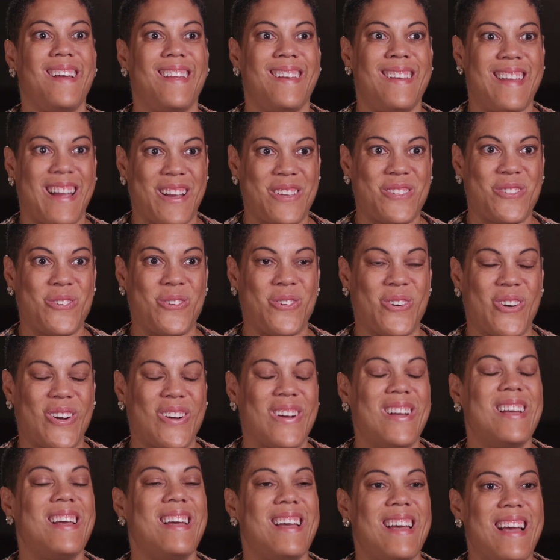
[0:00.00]
next door
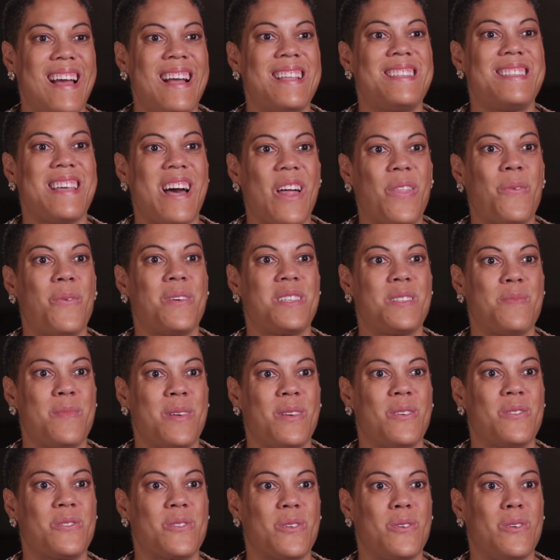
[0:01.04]
at Southwest
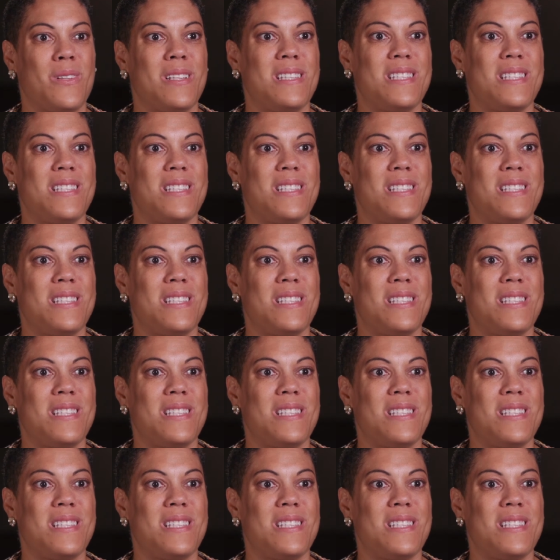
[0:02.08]
Middle School.